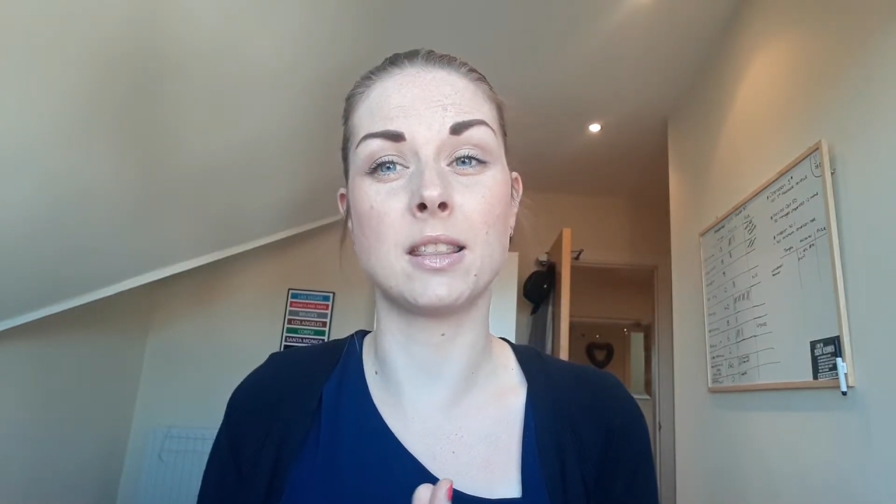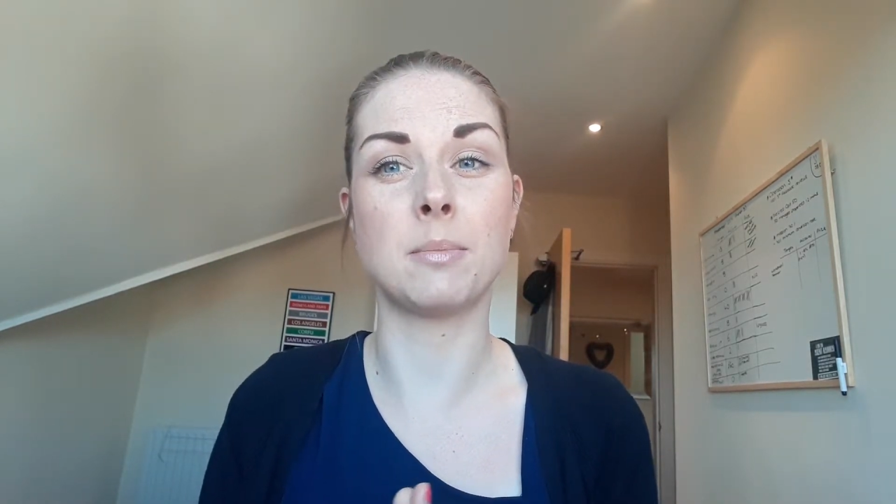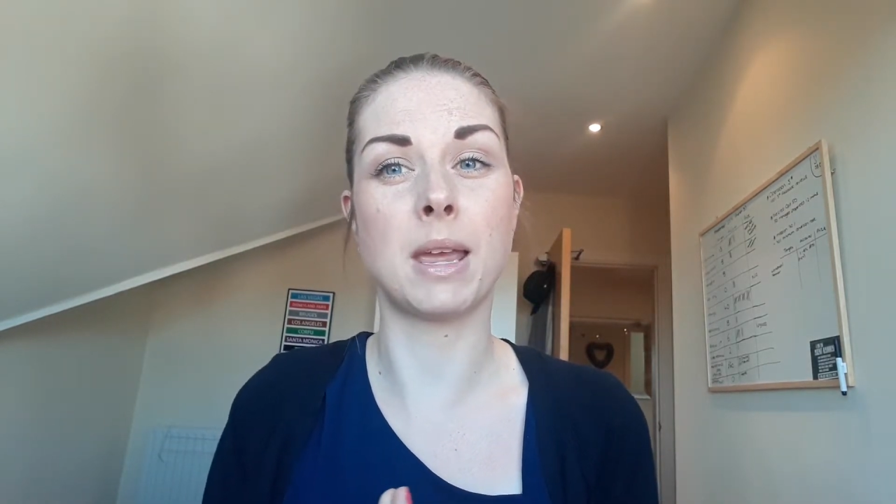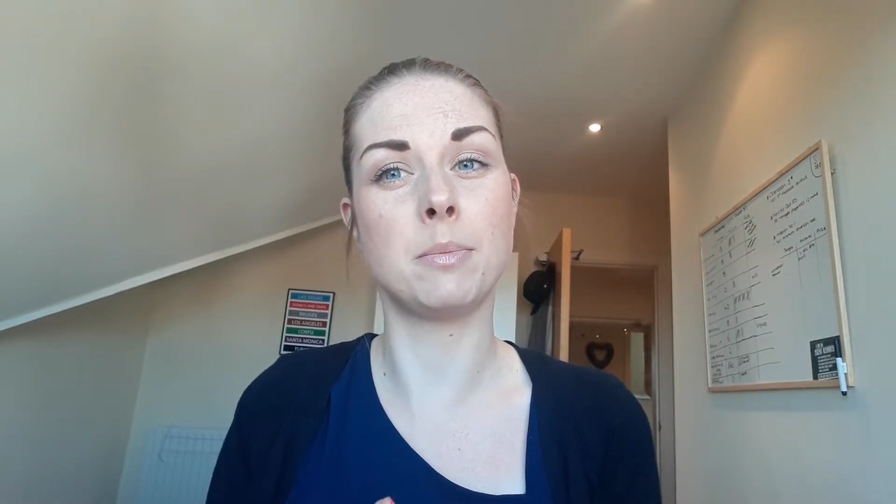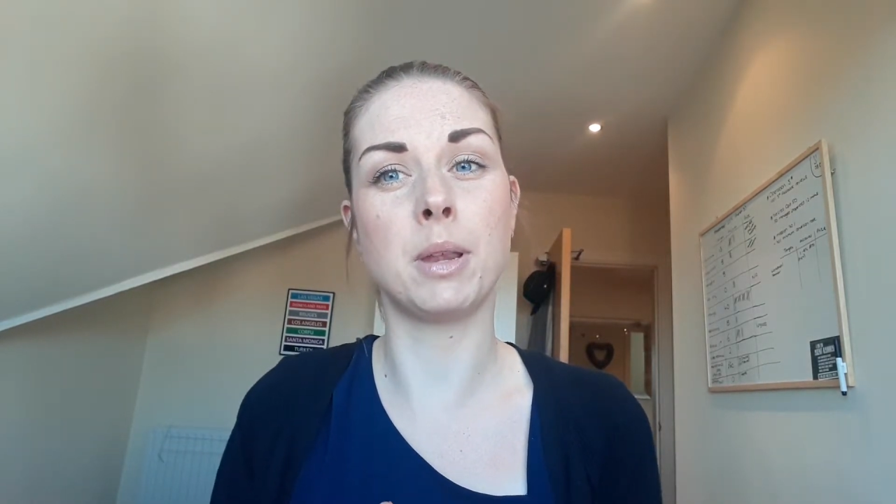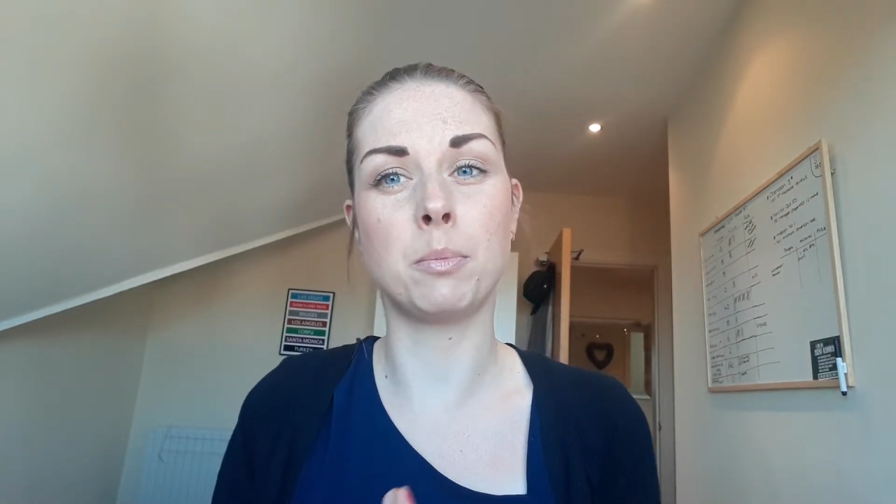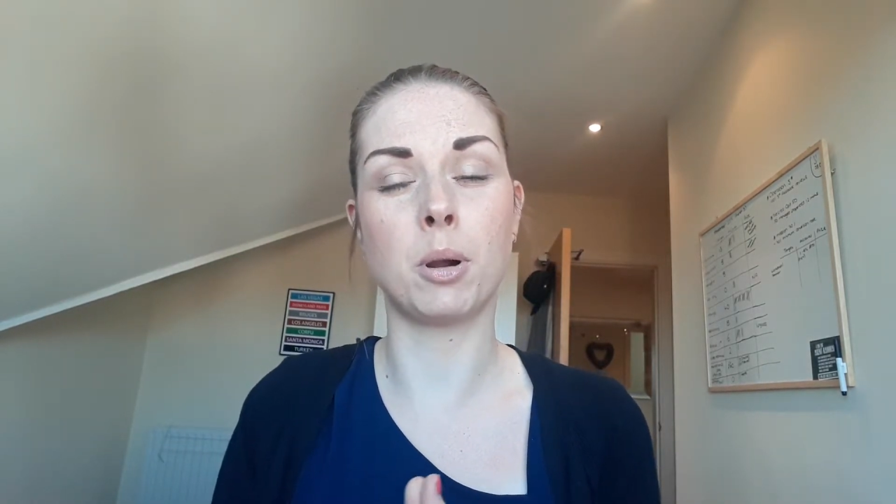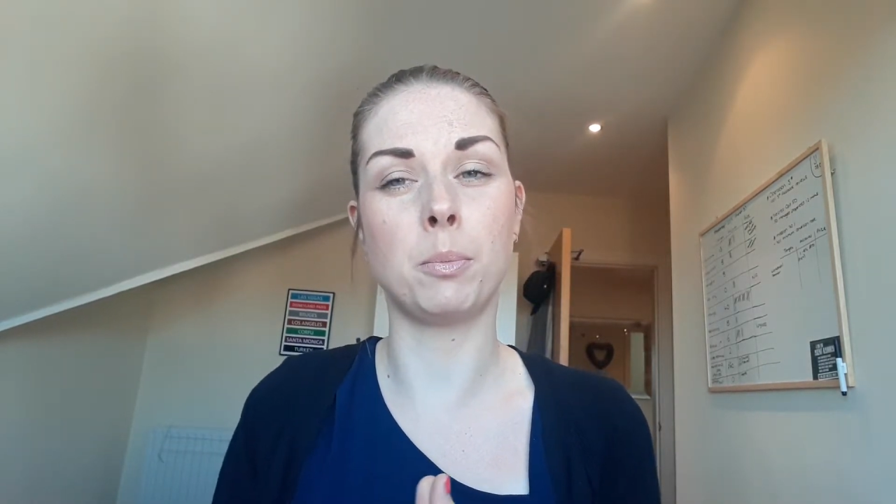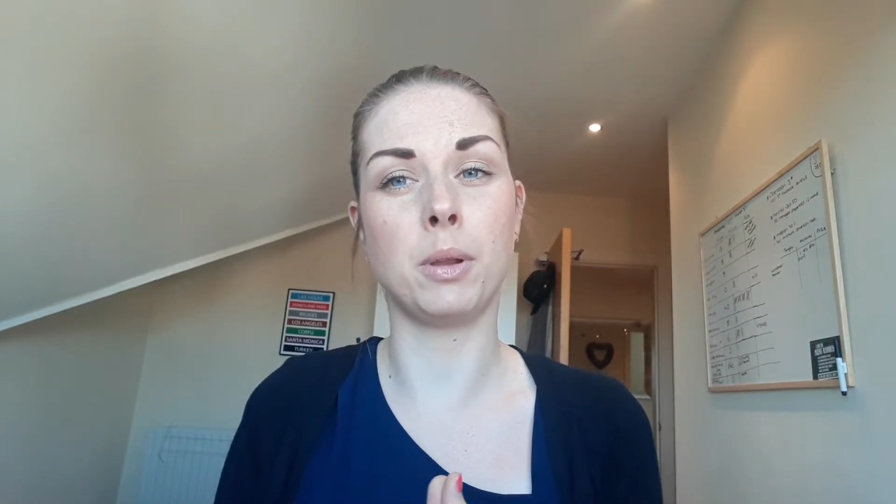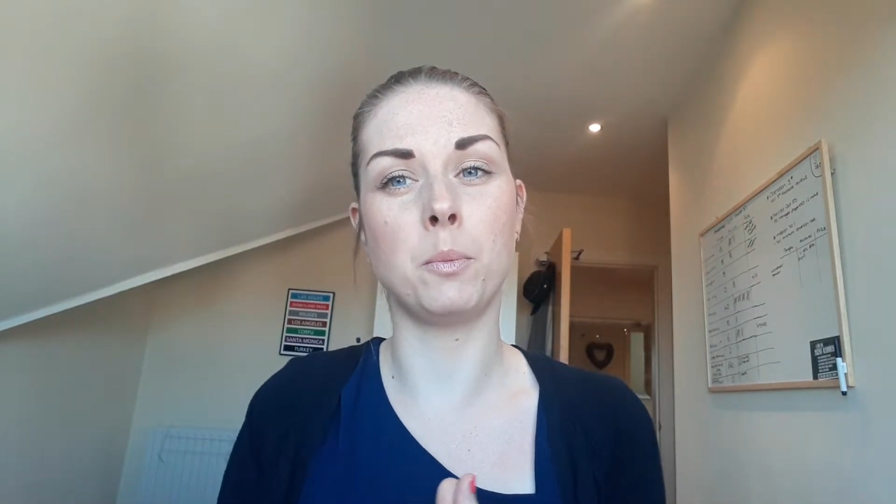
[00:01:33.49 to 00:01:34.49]
there may be a
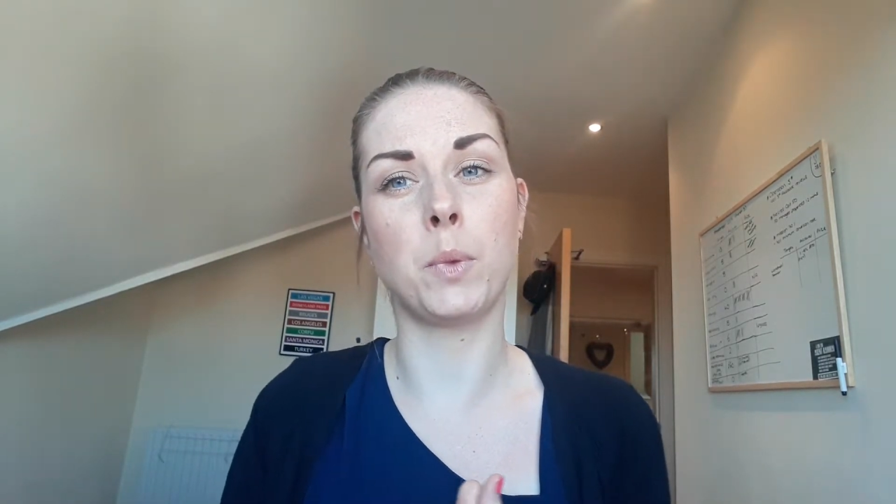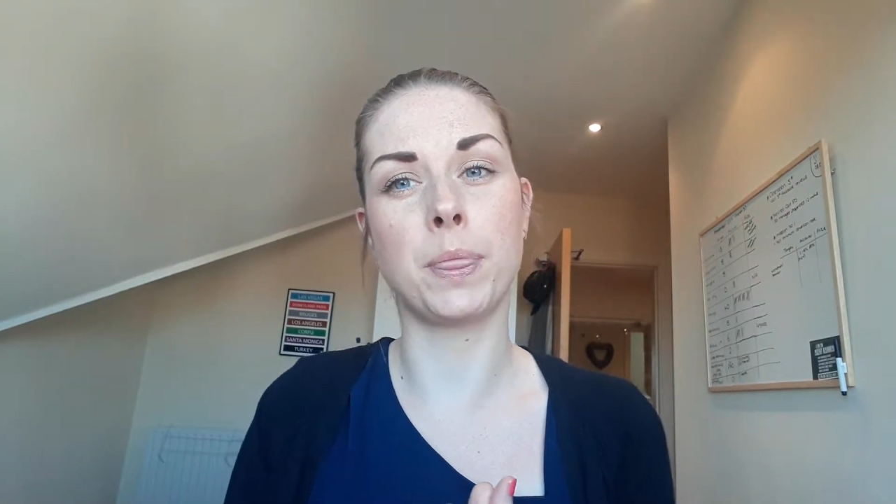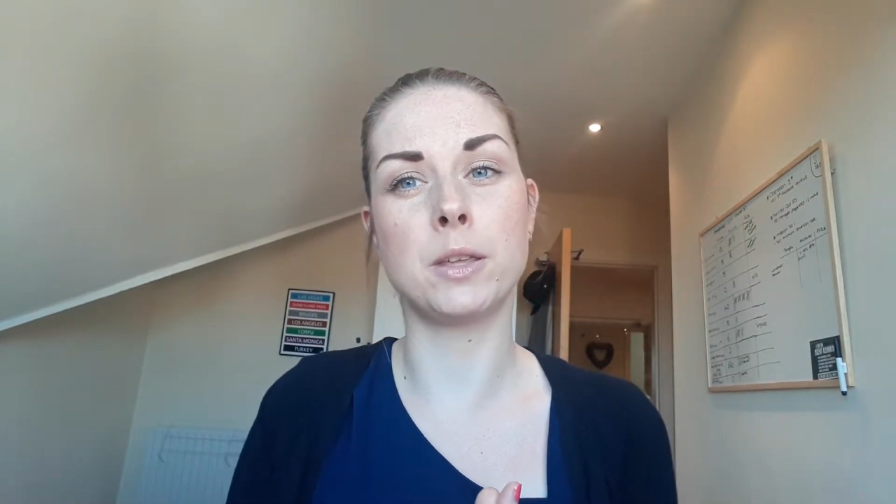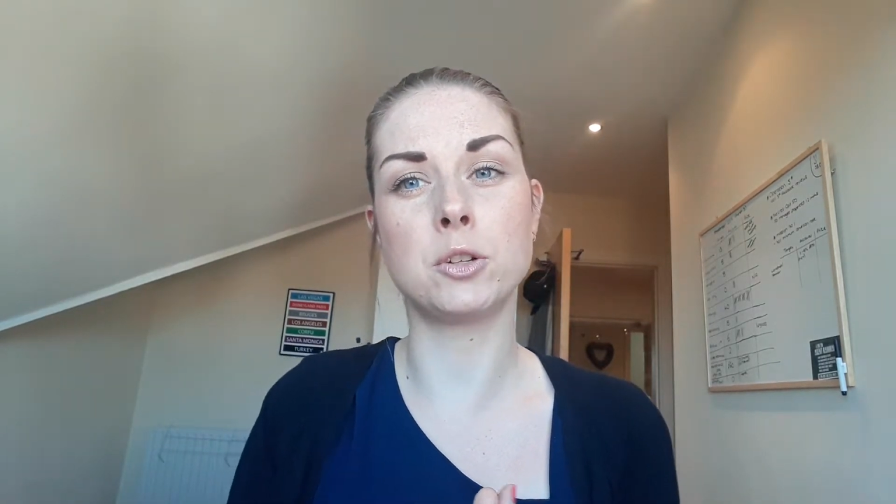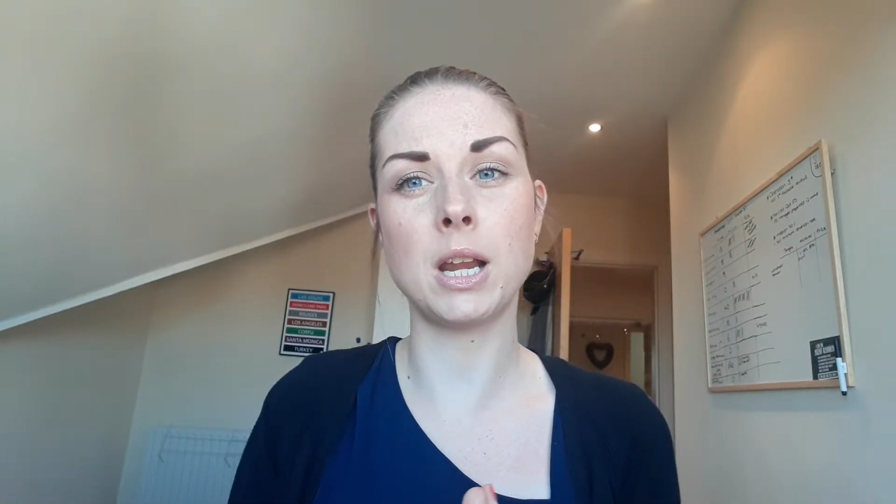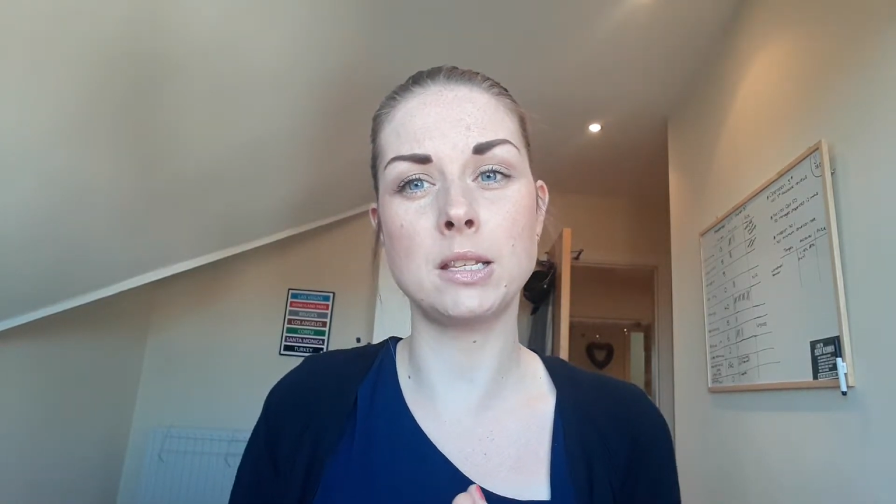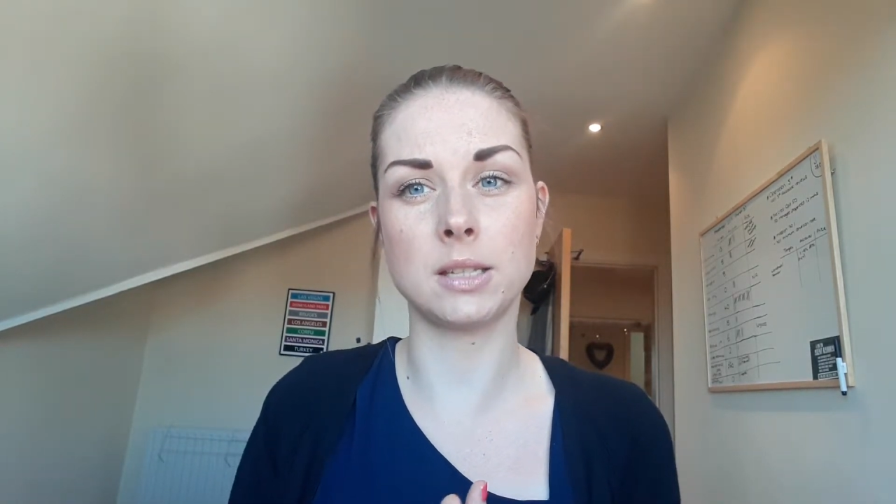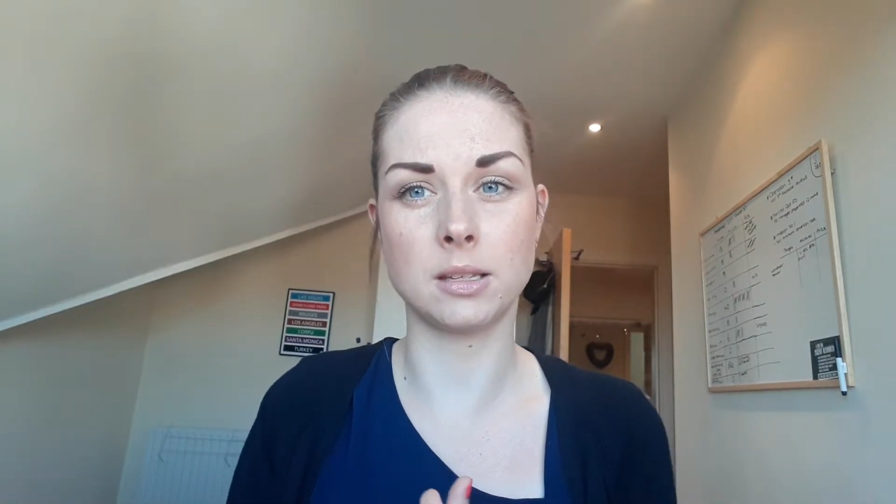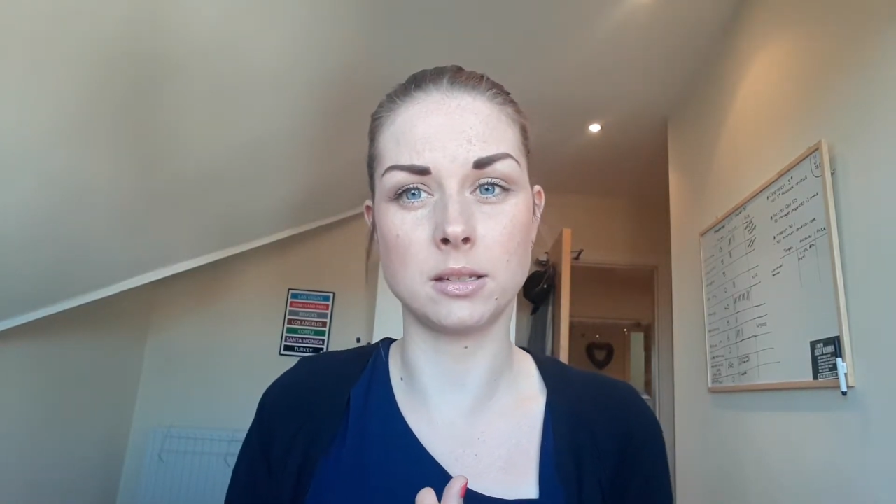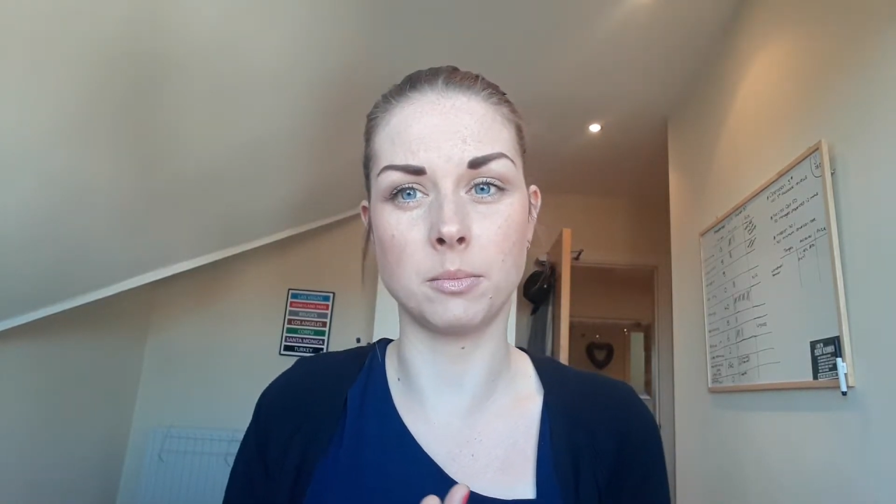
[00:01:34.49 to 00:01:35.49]
problem with the drain
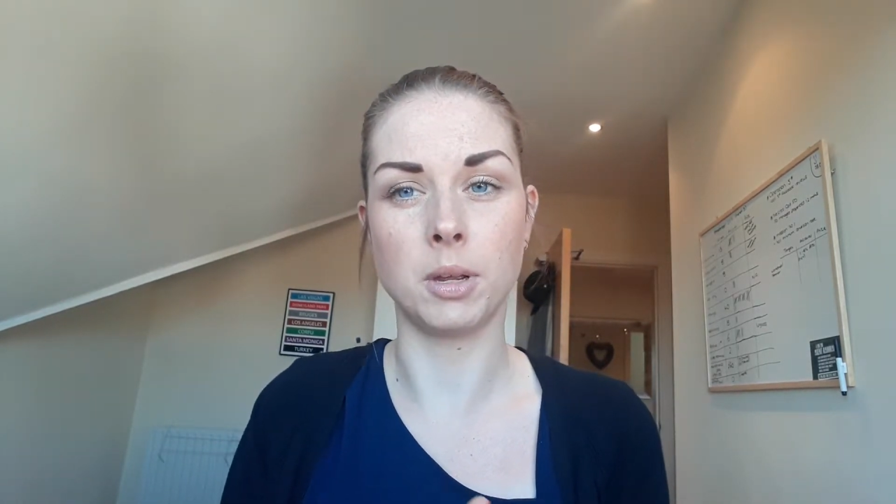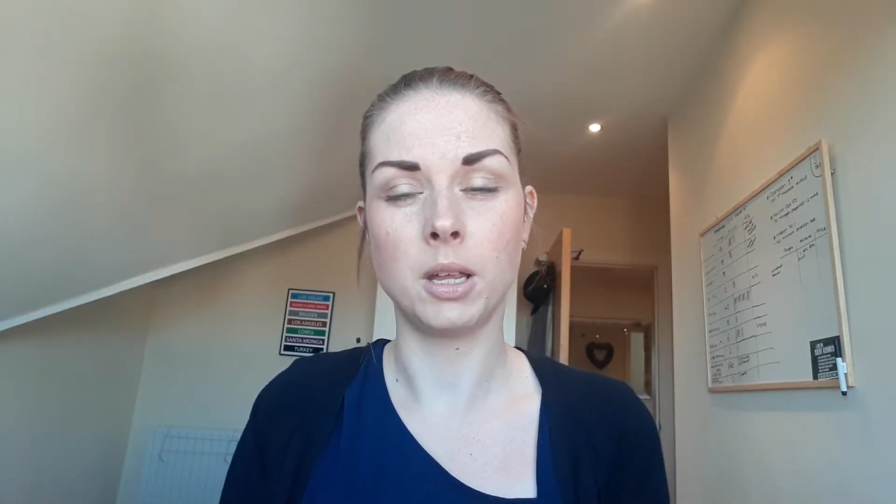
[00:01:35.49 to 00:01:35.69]
system.